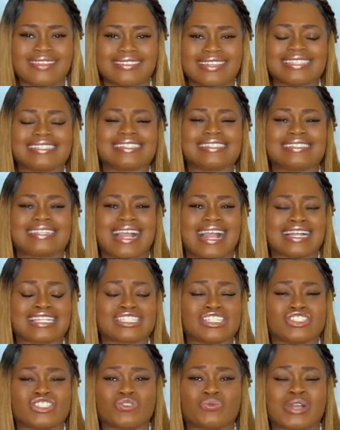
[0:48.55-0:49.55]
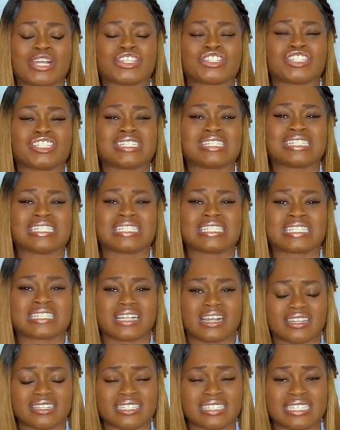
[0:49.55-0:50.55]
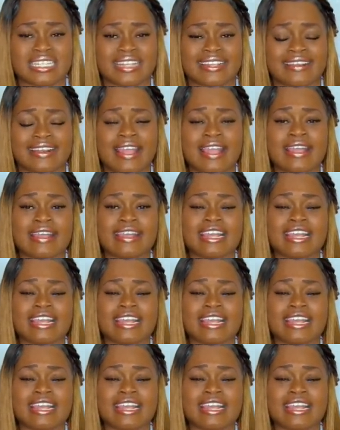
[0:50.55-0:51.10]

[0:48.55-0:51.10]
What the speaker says: This entire situation is disgusting.